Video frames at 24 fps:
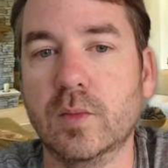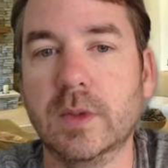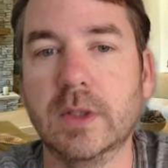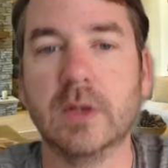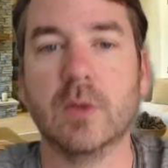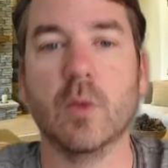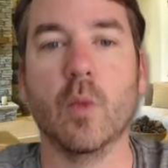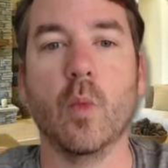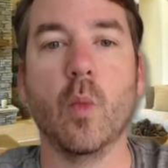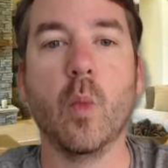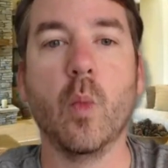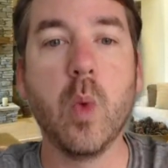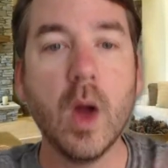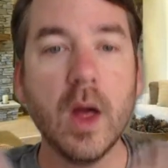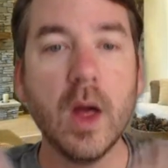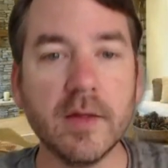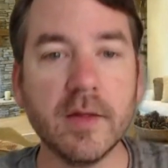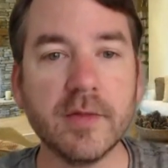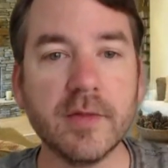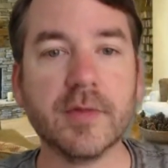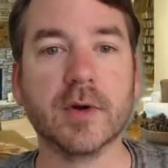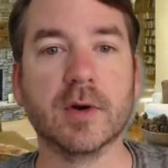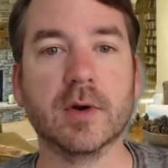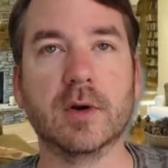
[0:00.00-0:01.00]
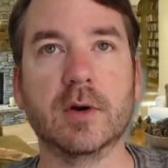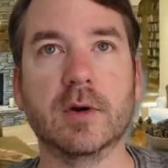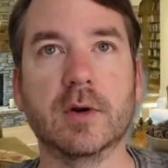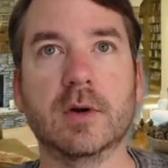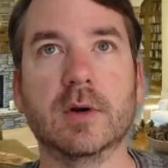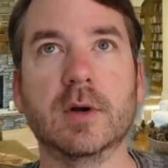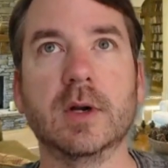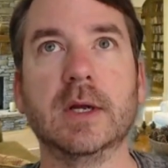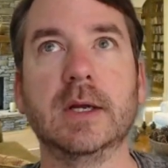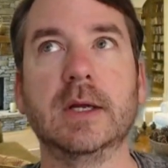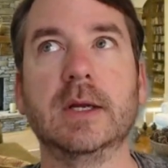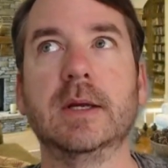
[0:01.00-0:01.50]

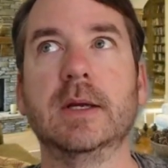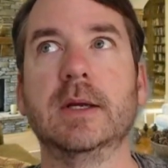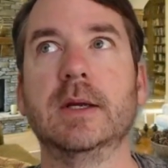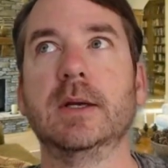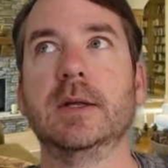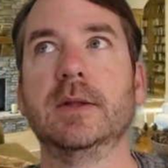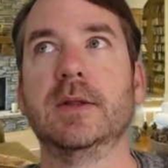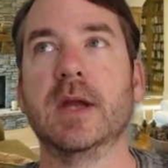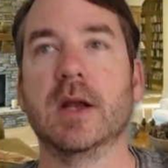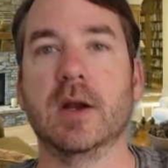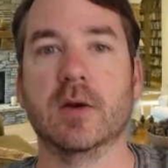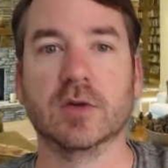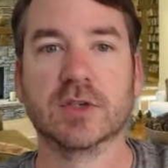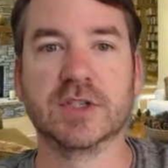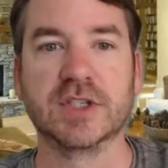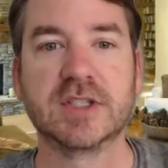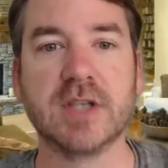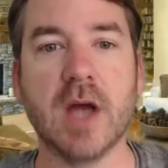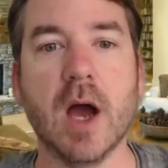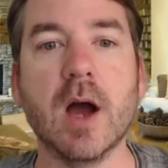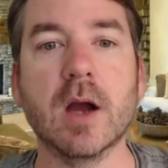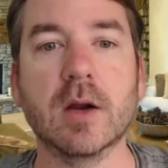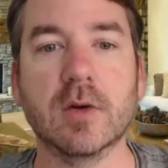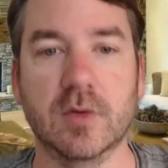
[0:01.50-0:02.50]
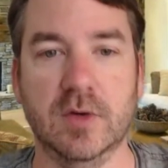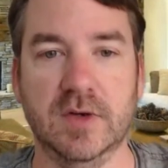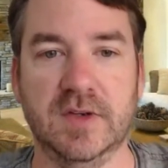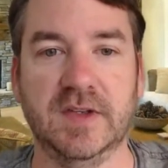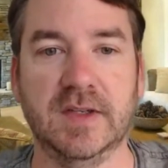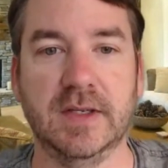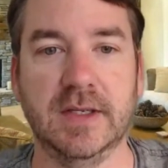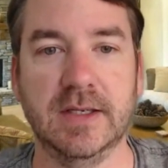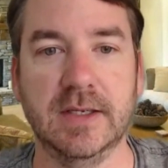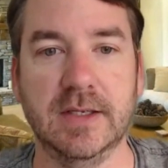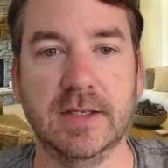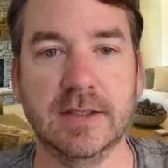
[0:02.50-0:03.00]
whether the
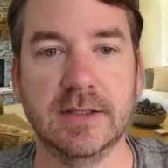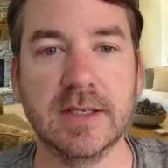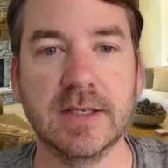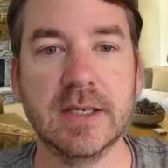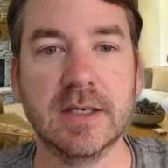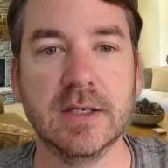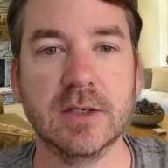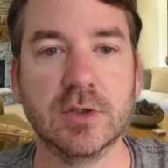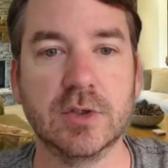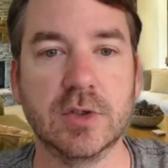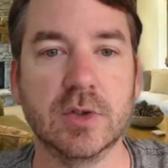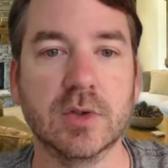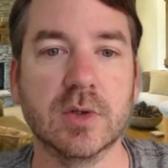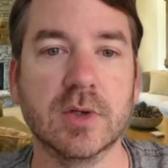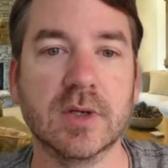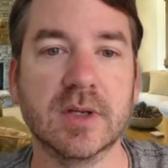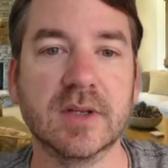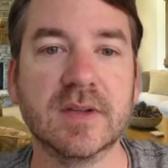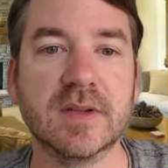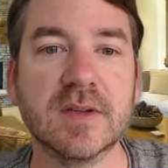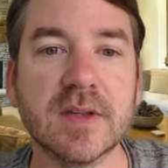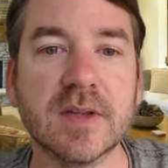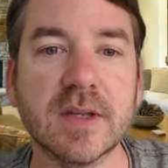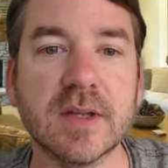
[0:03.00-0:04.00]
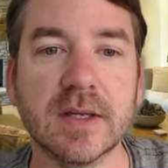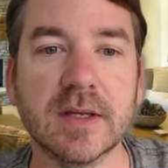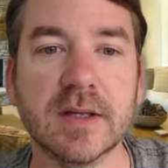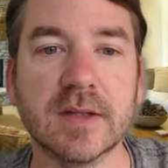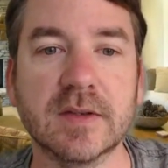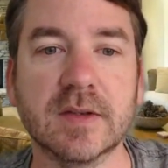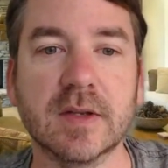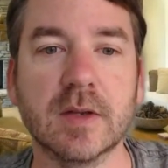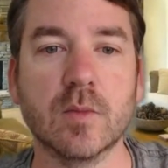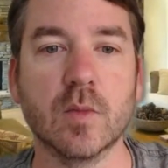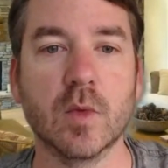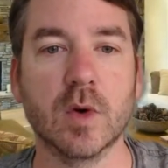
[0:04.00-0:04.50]
aristocracy needed to
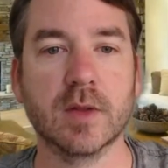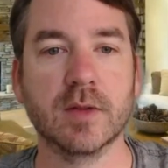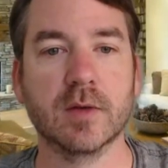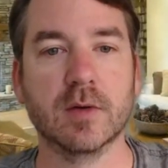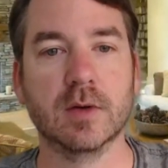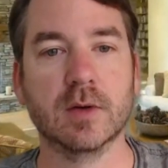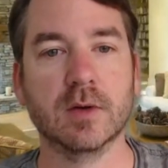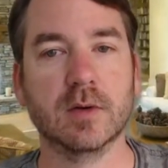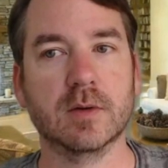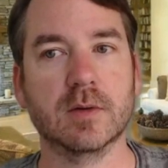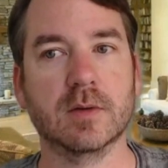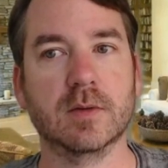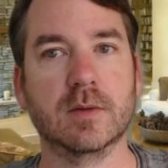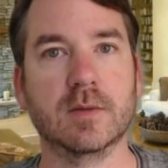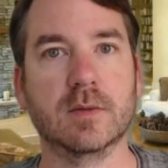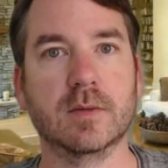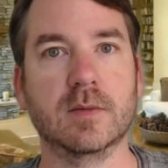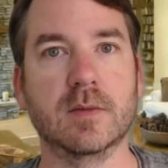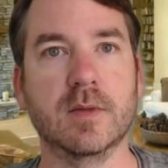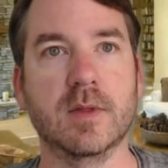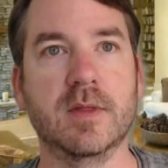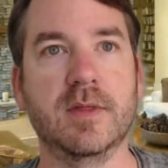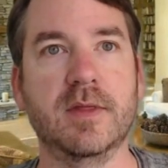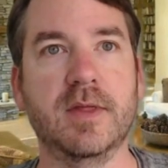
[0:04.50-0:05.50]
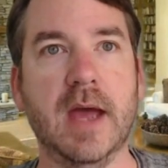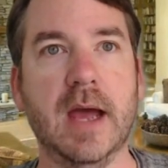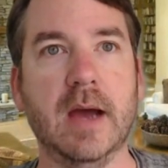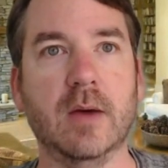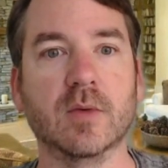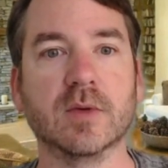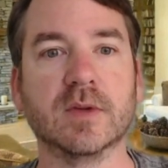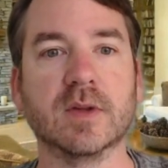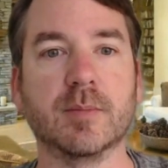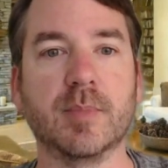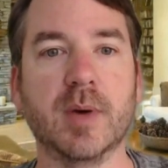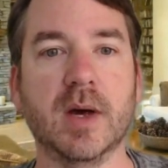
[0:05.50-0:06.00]
exist and whether that
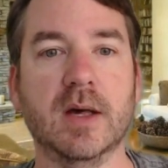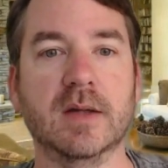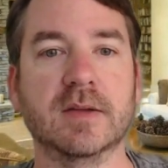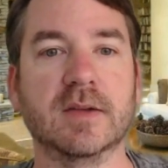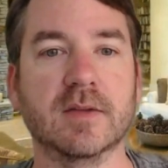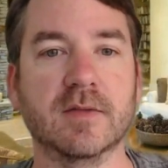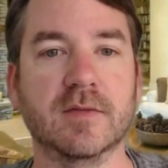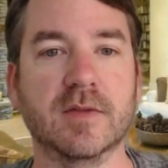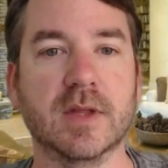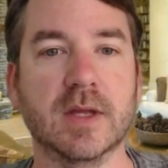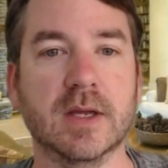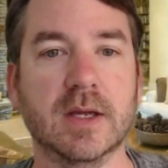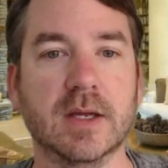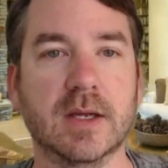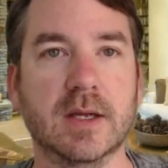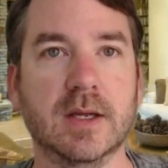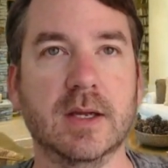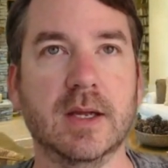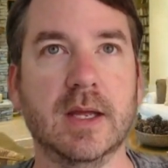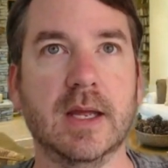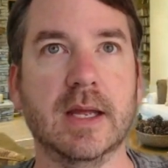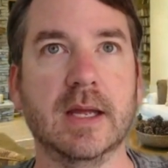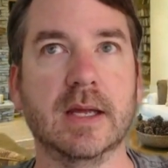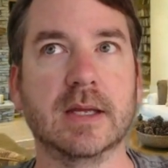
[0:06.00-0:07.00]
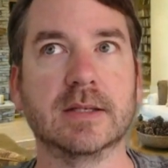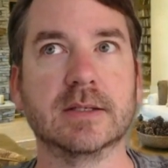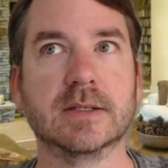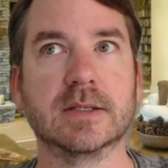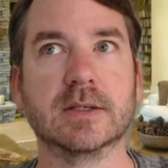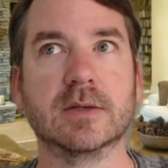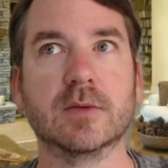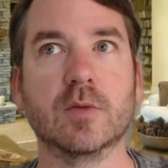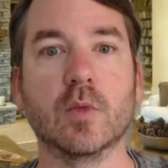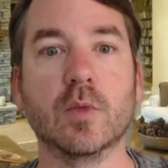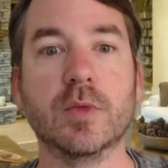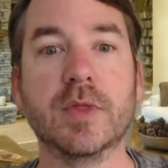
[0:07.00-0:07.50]
was a positive thing. And
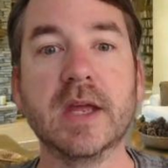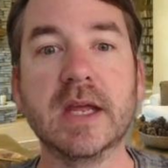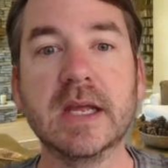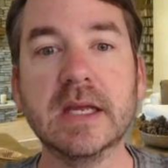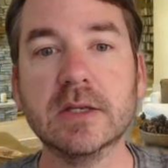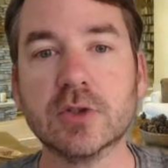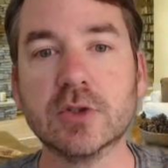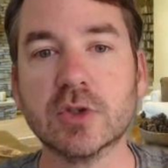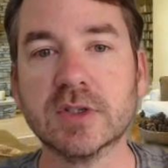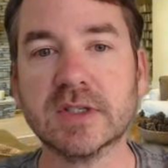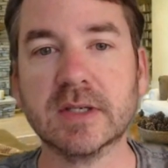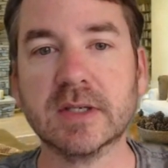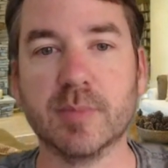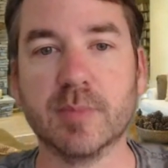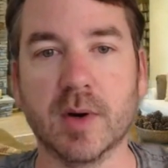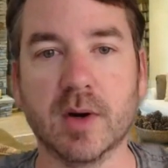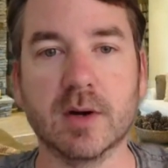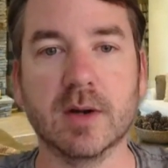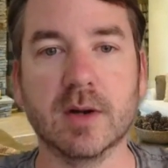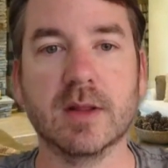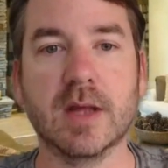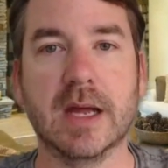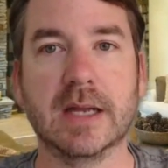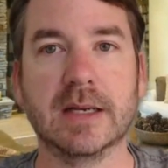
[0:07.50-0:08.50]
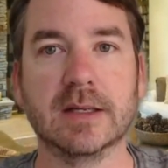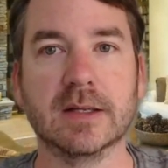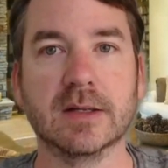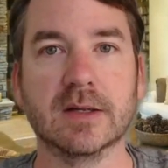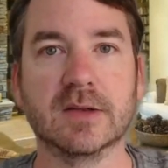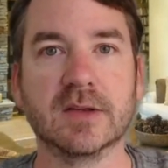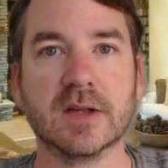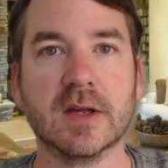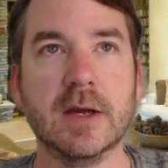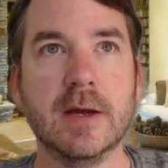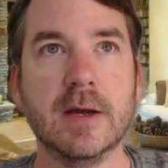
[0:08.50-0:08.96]
the interesting part of that is